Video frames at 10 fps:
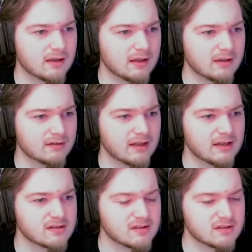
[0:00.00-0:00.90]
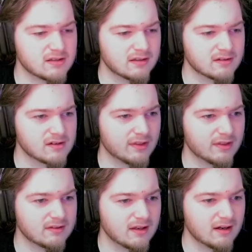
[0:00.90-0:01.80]
Unless, yeah, there's
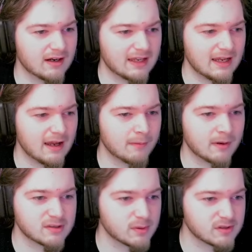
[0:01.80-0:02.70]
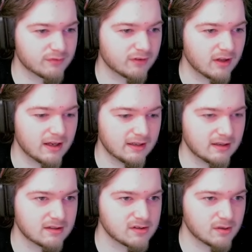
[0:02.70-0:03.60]
nothing there. I'm not supposed to fly,
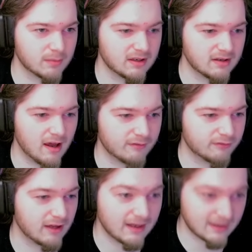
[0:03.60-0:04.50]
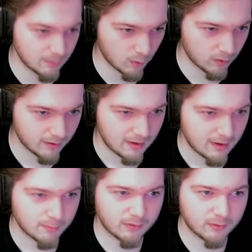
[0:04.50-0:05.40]
so I'm gonna not fly anymore.
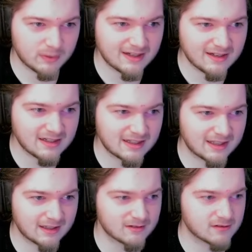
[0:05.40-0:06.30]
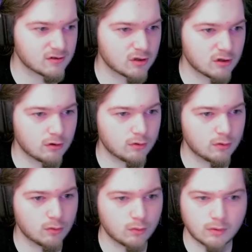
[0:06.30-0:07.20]
But we need to get
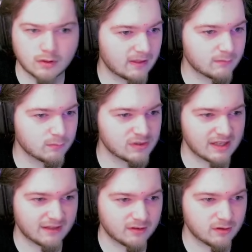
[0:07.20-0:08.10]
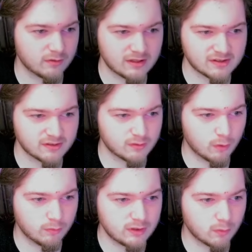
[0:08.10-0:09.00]
to, is there
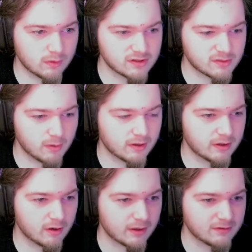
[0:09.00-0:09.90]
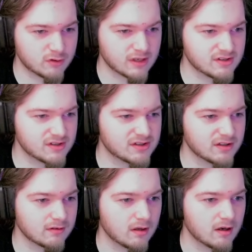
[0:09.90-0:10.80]
only one spawner? Okay, chest is
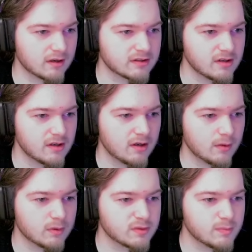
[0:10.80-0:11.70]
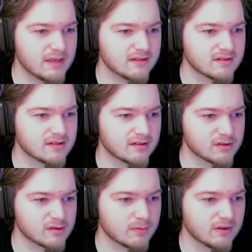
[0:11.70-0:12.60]
still locked, which means that
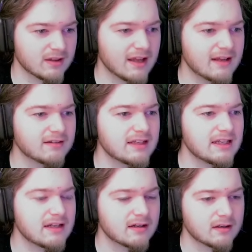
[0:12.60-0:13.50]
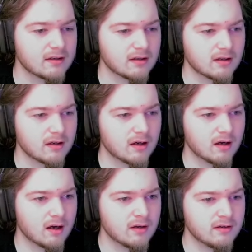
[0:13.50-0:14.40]
there's likely
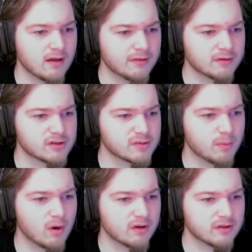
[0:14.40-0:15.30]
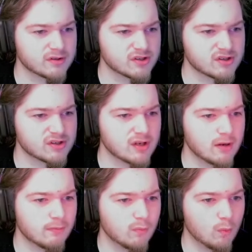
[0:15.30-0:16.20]
another spawner
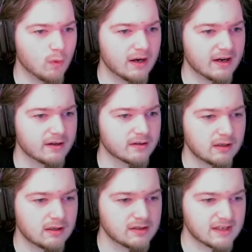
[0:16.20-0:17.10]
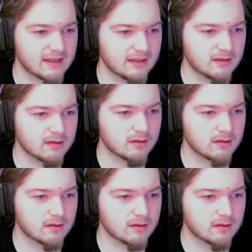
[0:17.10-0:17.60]
somewhere. Is that it?